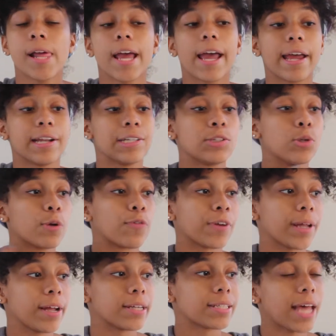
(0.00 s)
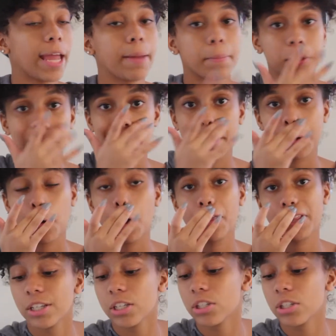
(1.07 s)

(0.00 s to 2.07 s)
and two different hair types and all of that.